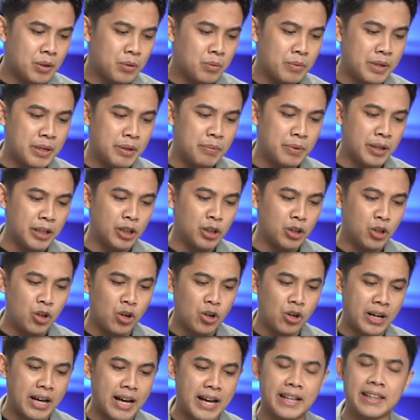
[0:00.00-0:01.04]
we will
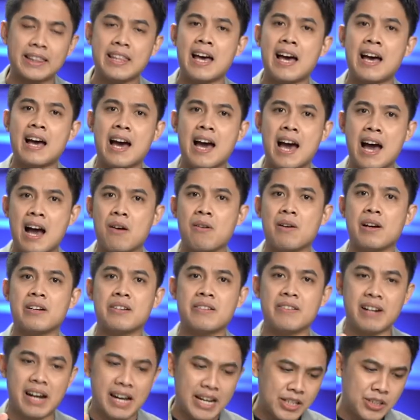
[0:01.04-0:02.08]
look at how a
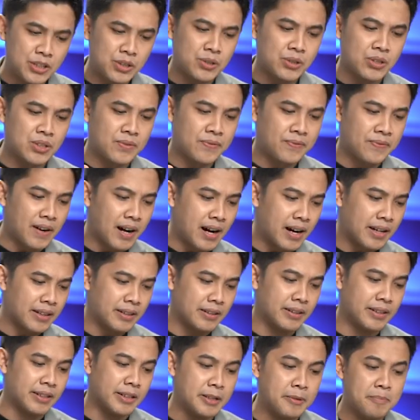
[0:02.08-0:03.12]
righteous
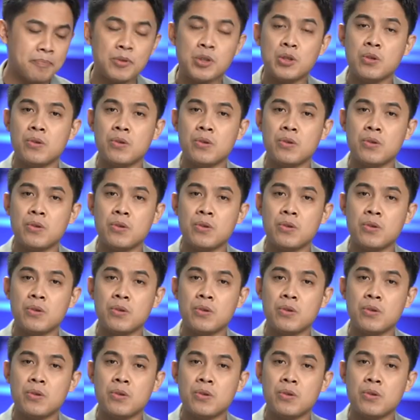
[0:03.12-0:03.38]
father